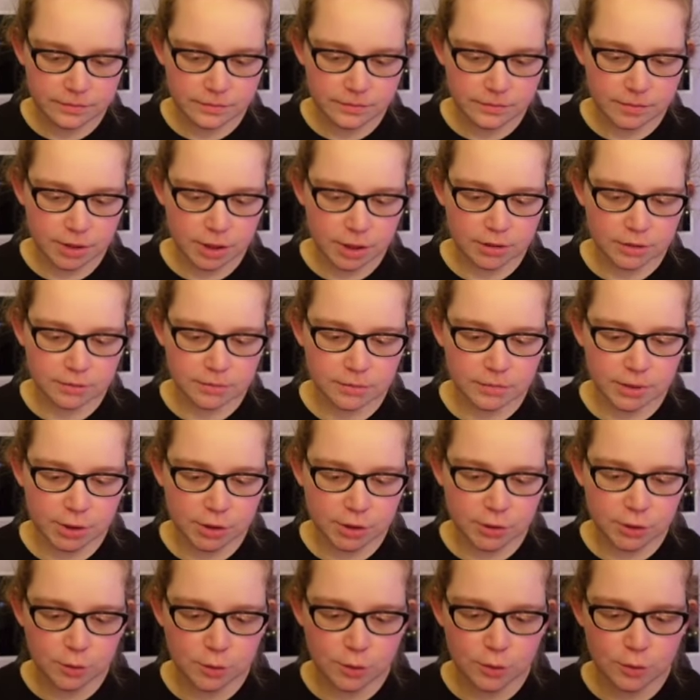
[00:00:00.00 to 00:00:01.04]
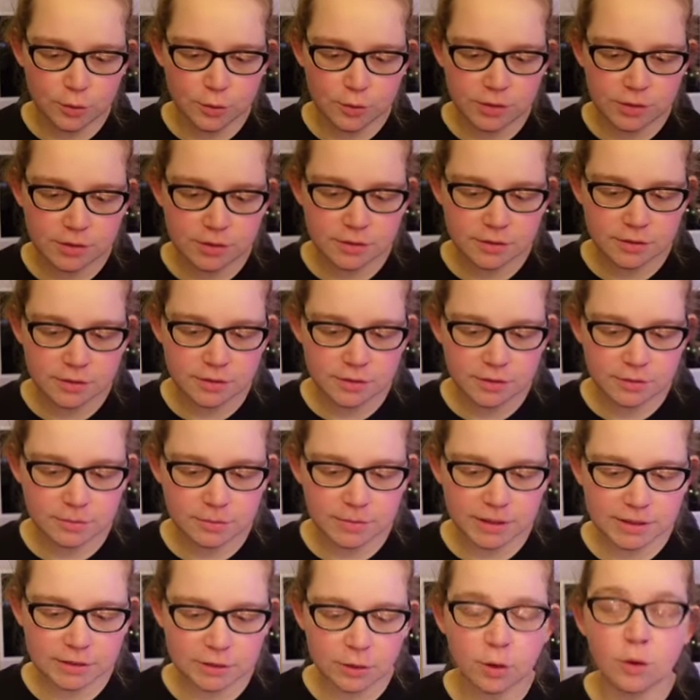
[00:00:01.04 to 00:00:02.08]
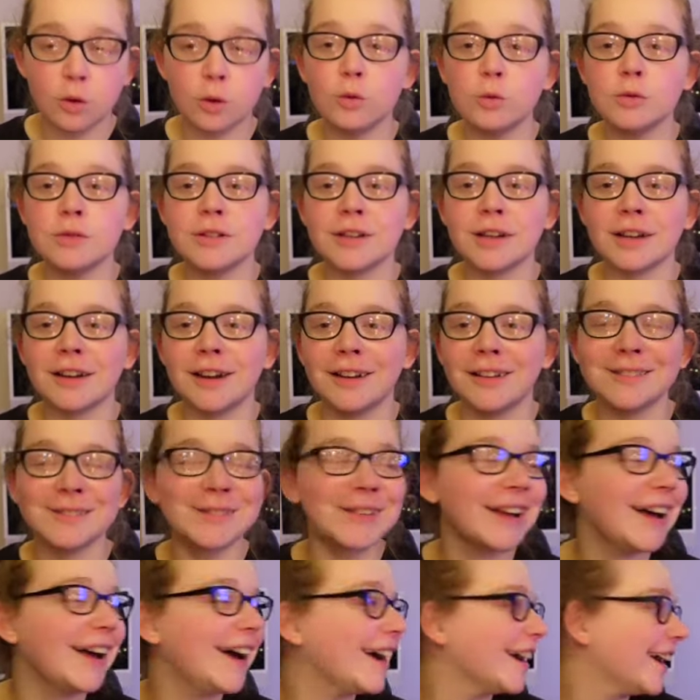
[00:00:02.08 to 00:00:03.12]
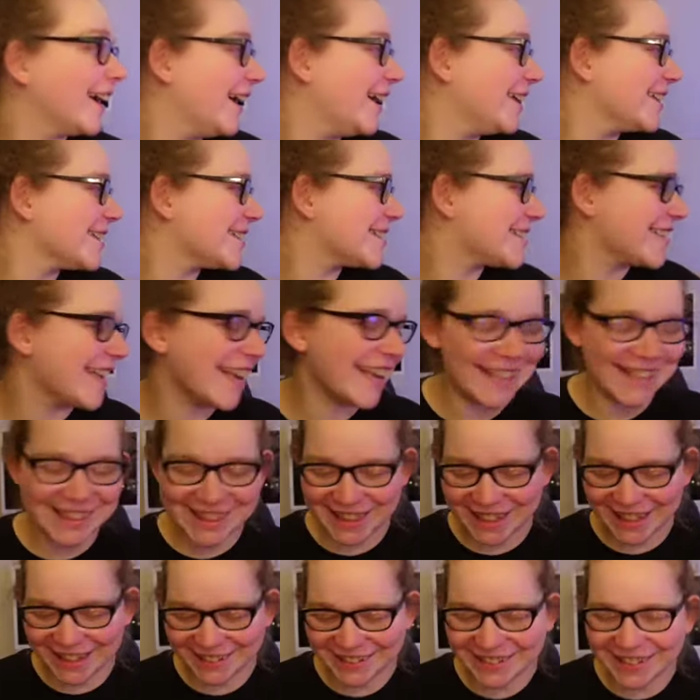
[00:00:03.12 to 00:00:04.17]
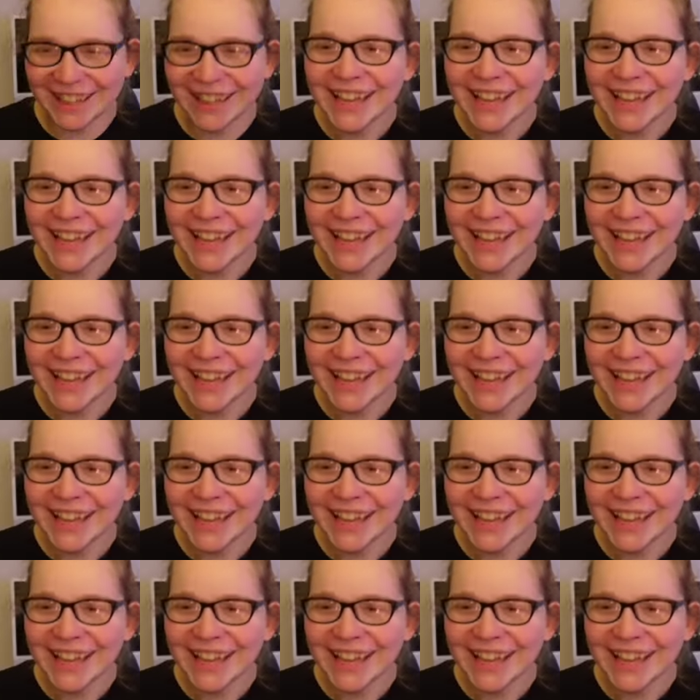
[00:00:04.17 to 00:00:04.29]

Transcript: McDougals. I can't say that.